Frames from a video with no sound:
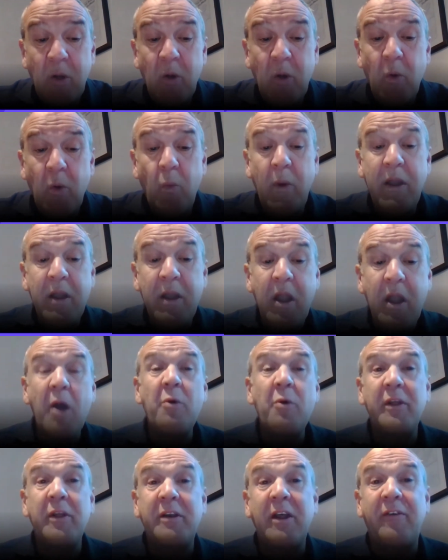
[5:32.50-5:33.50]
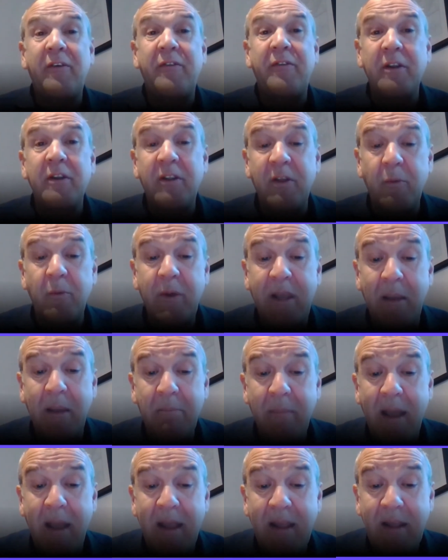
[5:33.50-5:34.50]
We know the difference that we can
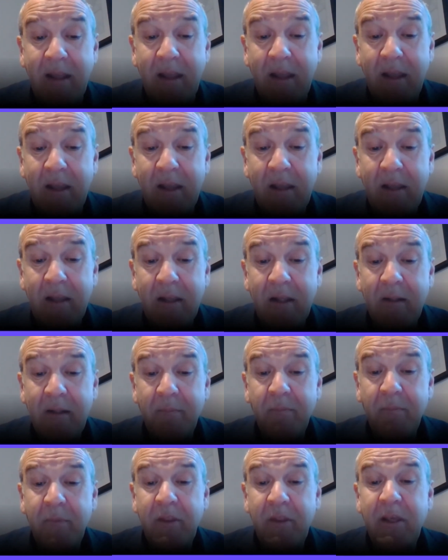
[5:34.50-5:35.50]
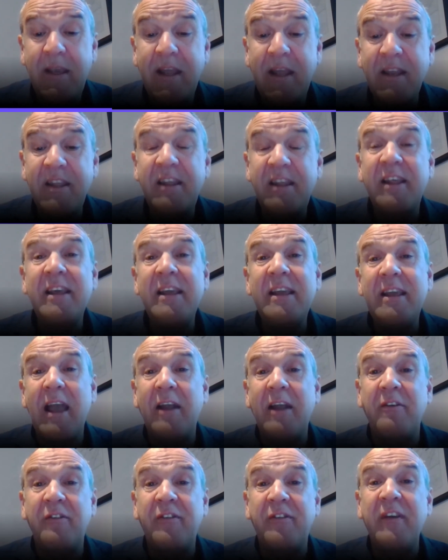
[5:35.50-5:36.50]
make. You can see
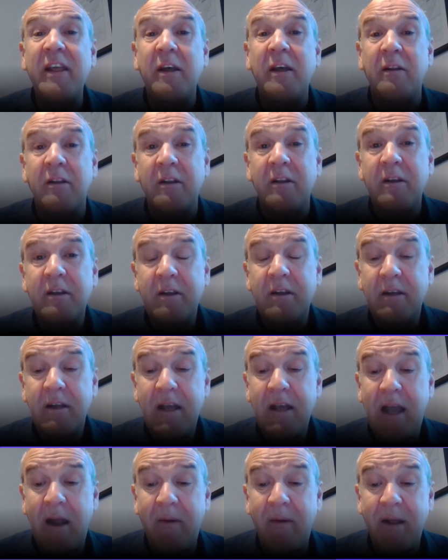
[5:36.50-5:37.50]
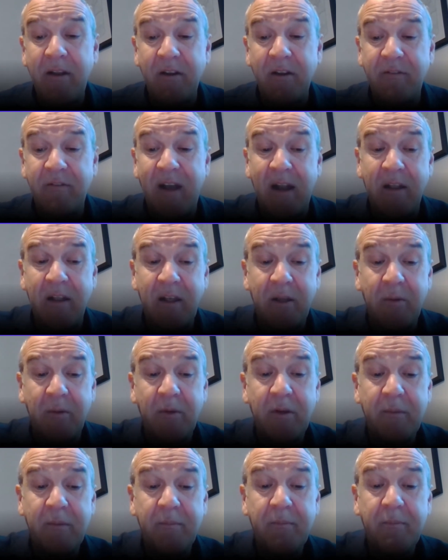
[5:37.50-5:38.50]
and feel our added value.
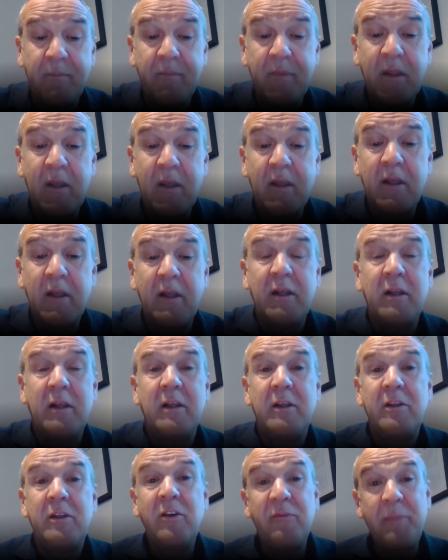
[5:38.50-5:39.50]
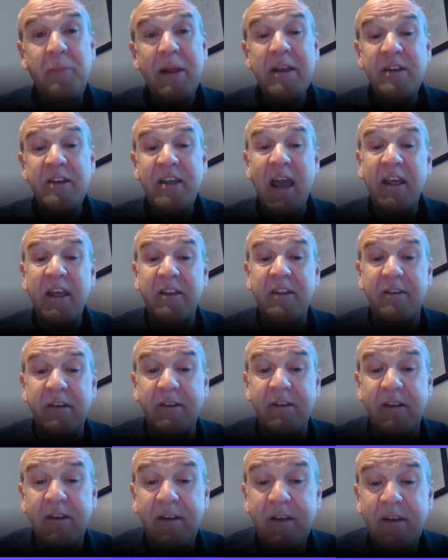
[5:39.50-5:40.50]
You've been
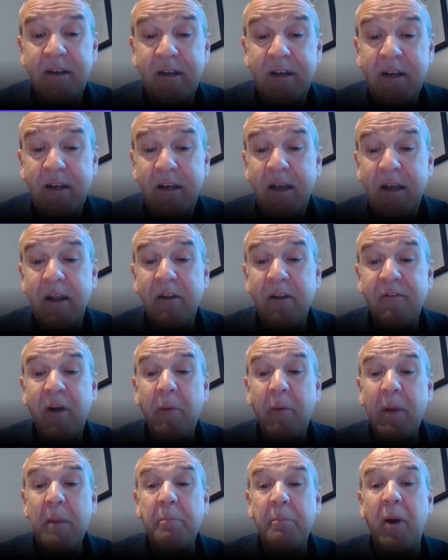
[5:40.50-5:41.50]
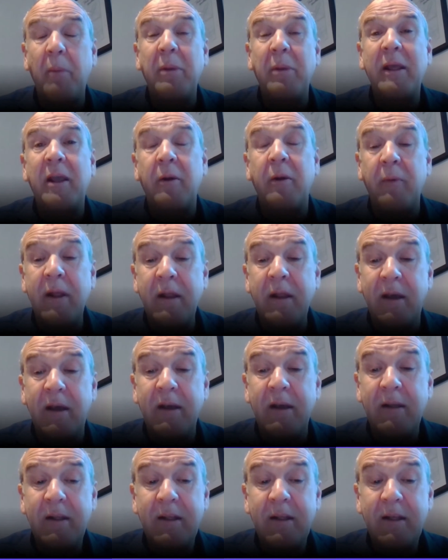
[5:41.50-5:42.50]
tested in a very public
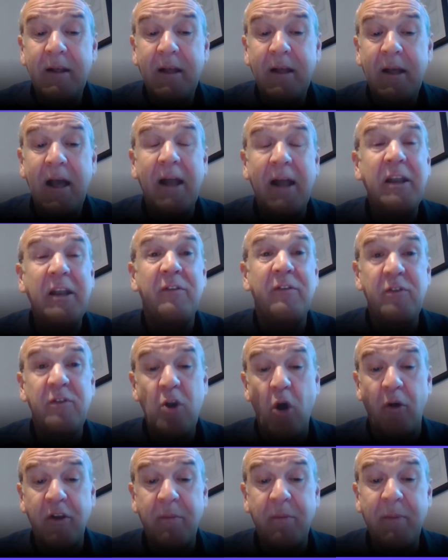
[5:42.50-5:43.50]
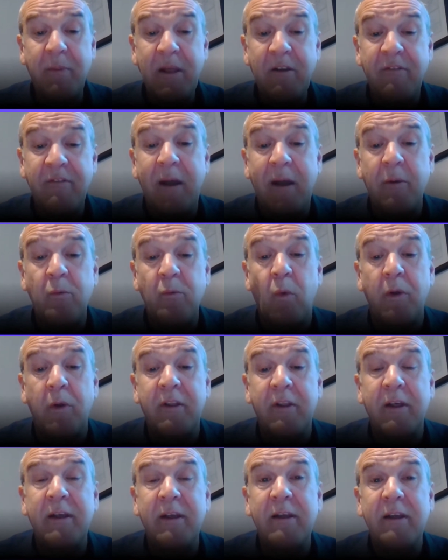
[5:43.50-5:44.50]
arena and you've not been found
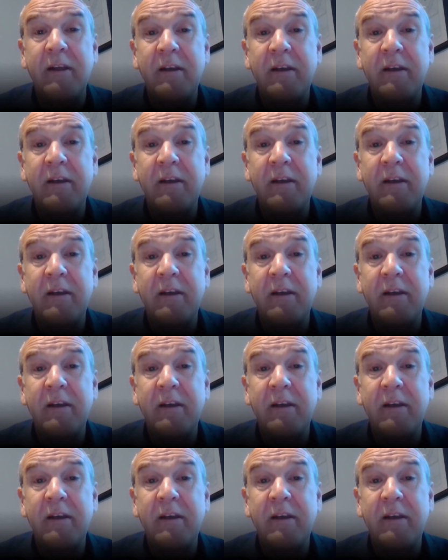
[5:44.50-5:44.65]
wanting.